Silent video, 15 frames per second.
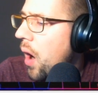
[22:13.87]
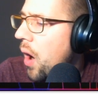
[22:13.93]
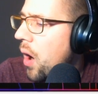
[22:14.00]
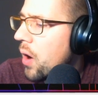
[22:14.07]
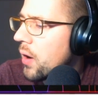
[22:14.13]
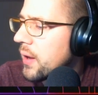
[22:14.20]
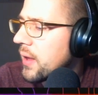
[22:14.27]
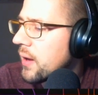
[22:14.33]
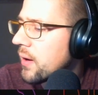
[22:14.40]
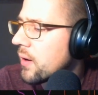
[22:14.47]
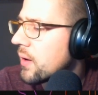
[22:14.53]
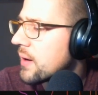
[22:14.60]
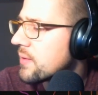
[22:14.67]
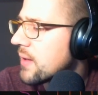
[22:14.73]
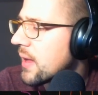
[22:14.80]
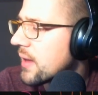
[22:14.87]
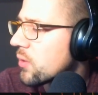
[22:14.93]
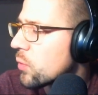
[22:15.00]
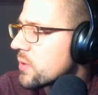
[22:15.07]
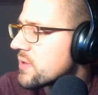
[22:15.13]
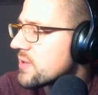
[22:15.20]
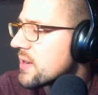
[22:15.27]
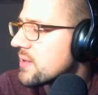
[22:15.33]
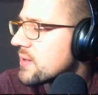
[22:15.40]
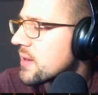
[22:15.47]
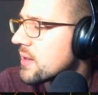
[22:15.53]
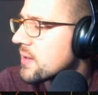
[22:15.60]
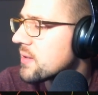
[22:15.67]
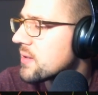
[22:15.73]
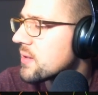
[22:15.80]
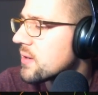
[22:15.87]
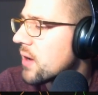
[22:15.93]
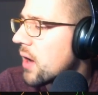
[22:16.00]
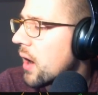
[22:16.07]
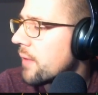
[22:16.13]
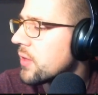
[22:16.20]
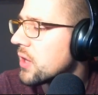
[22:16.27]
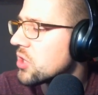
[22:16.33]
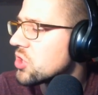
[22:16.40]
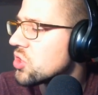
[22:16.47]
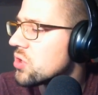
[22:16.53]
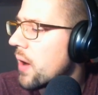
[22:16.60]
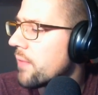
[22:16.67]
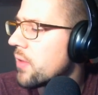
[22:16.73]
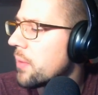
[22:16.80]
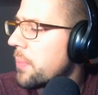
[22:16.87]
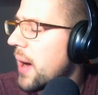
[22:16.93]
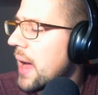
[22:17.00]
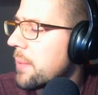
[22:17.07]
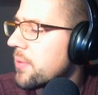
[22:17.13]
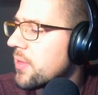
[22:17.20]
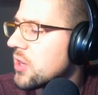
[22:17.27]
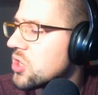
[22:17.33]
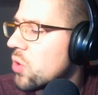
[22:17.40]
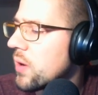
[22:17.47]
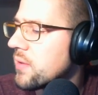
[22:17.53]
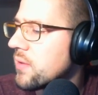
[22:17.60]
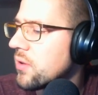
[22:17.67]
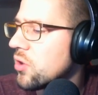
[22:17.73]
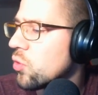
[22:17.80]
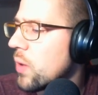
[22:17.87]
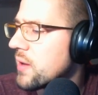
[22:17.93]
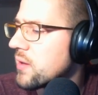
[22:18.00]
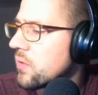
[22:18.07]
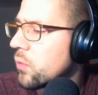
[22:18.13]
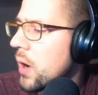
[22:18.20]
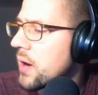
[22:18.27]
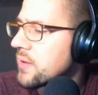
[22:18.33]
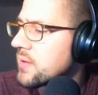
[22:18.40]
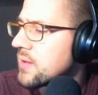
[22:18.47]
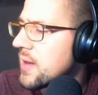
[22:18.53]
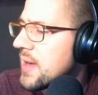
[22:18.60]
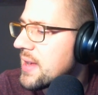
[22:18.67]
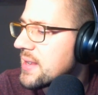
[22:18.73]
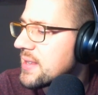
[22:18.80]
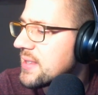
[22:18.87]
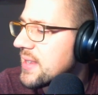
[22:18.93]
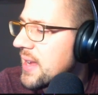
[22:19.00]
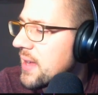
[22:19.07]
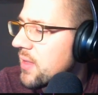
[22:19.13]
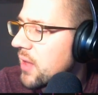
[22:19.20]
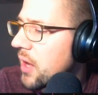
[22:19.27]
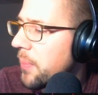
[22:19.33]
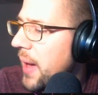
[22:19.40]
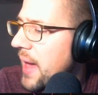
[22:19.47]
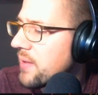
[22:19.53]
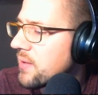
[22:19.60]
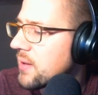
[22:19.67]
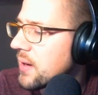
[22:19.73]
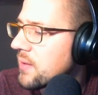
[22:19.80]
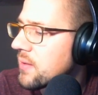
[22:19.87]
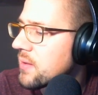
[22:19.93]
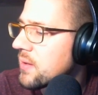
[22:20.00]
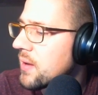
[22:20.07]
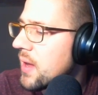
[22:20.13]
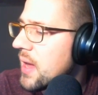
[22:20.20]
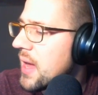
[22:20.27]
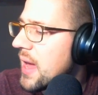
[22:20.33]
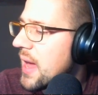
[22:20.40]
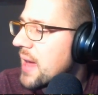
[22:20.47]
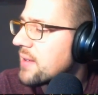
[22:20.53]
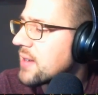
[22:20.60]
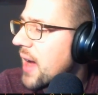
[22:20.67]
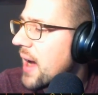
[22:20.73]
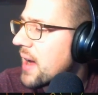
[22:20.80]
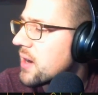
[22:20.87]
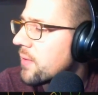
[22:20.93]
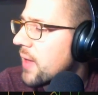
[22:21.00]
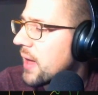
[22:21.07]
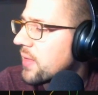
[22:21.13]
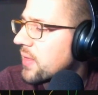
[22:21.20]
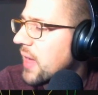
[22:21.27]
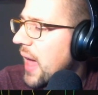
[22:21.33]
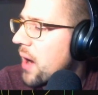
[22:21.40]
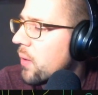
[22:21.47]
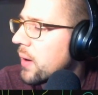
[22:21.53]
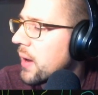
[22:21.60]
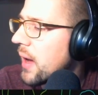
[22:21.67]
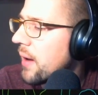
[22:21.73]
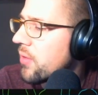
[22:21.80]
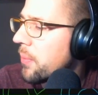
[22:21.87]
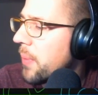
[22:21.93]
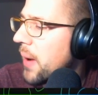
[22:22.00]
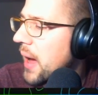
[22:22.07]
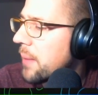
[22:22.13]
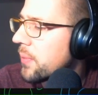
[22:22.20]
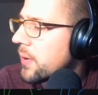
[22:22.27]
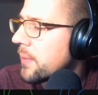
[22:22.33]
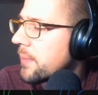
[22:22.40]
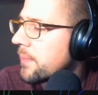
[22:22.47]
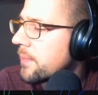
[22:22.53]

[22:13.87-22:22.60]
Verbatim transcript: R here is like the resistance of the, of the pipe that joins the two reservoirs. C, the capacitance, is kind of like the area of the pipe.